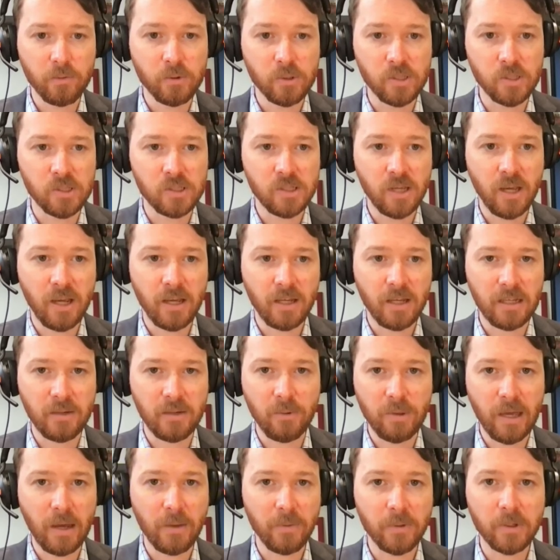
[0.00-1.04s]
through
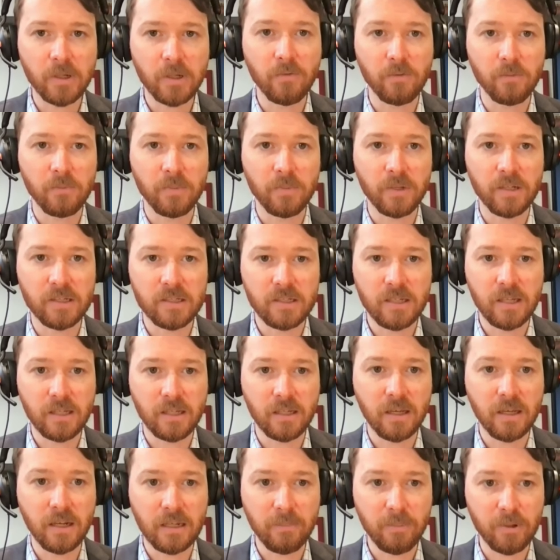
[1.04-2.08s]
society without the government
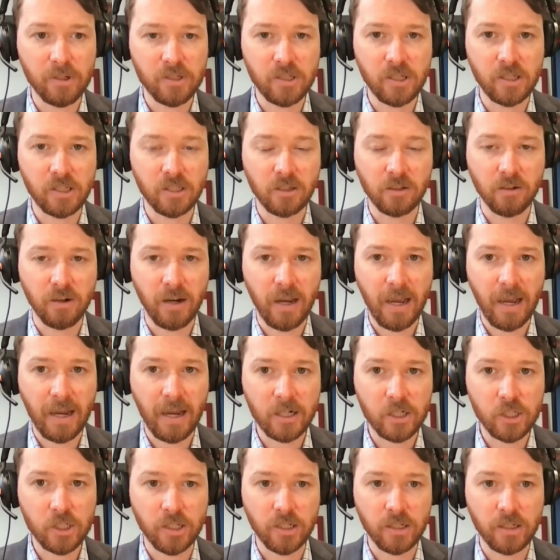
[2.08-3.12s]
taking any particular
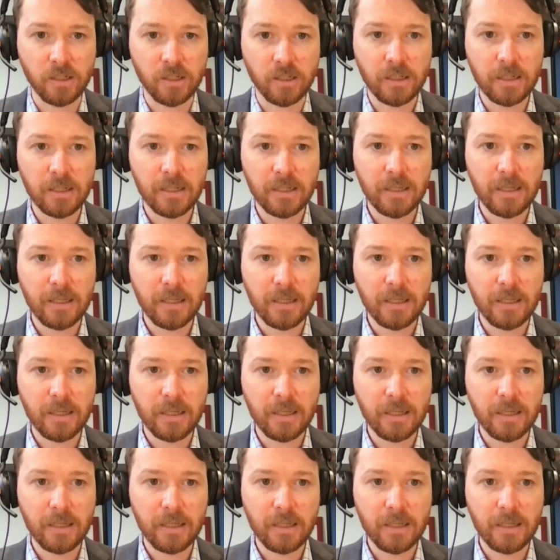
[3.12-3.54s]
action.